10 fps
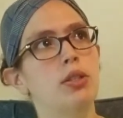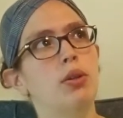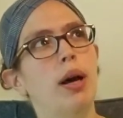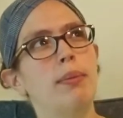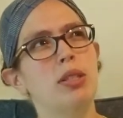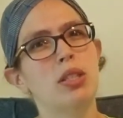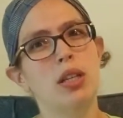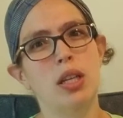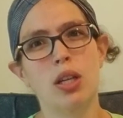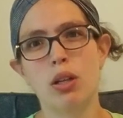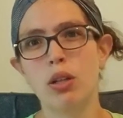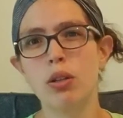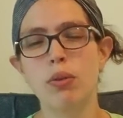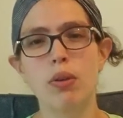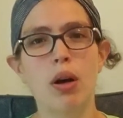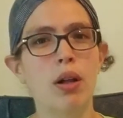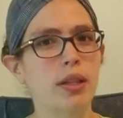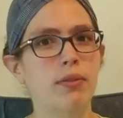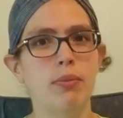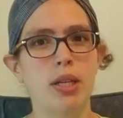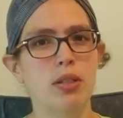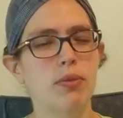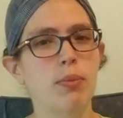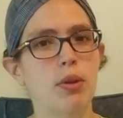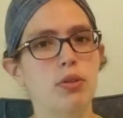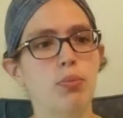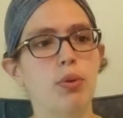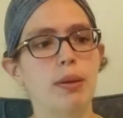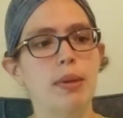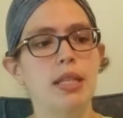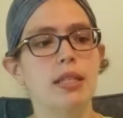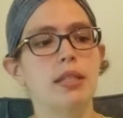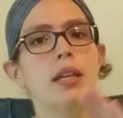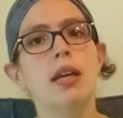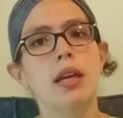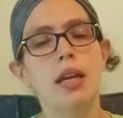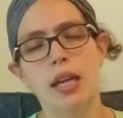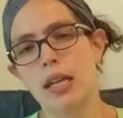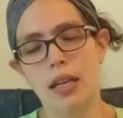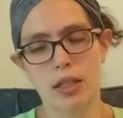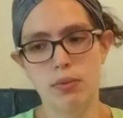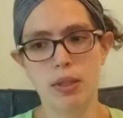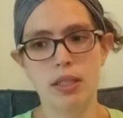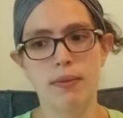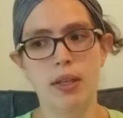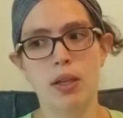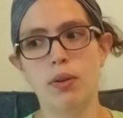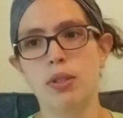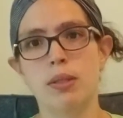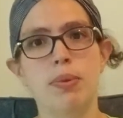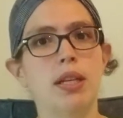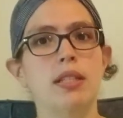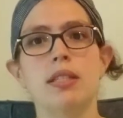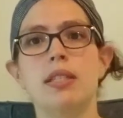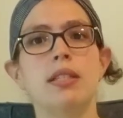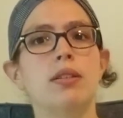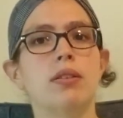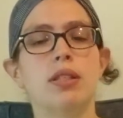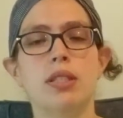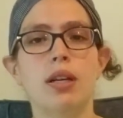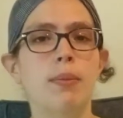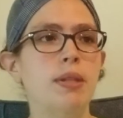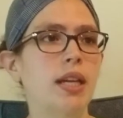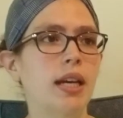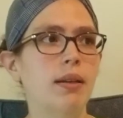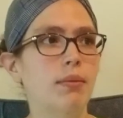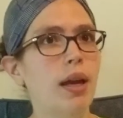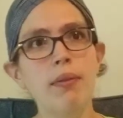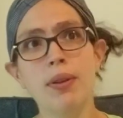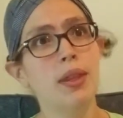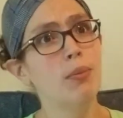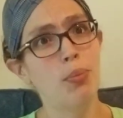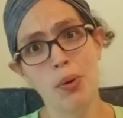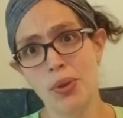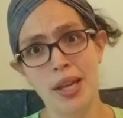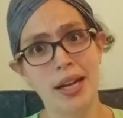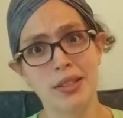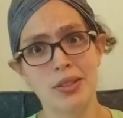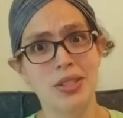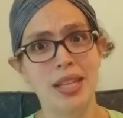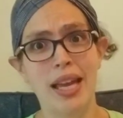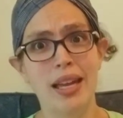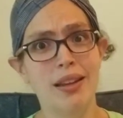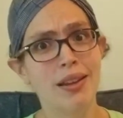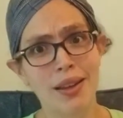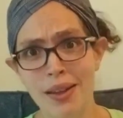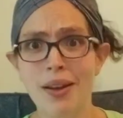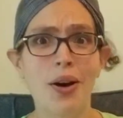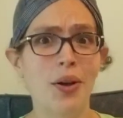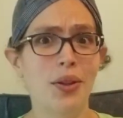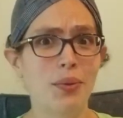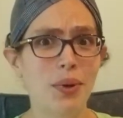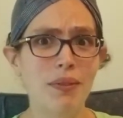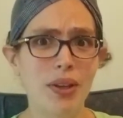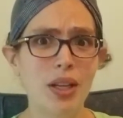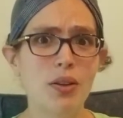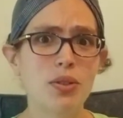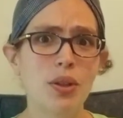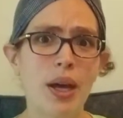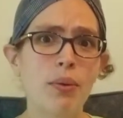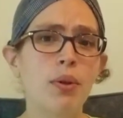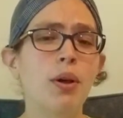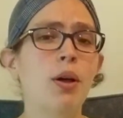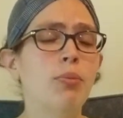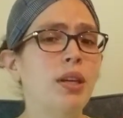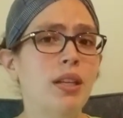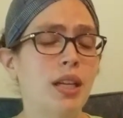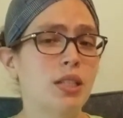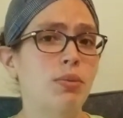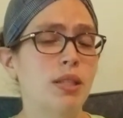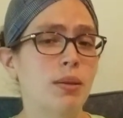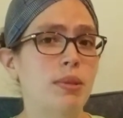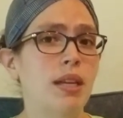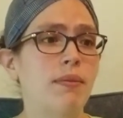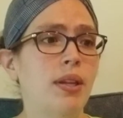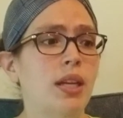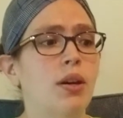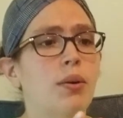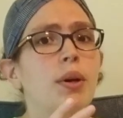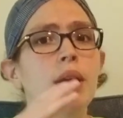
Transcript: So I'm just going to include all the information from those appointments in next week's video, just because it's easier just to update on everything both doctors say all in one video. So that will all be in next week's update video.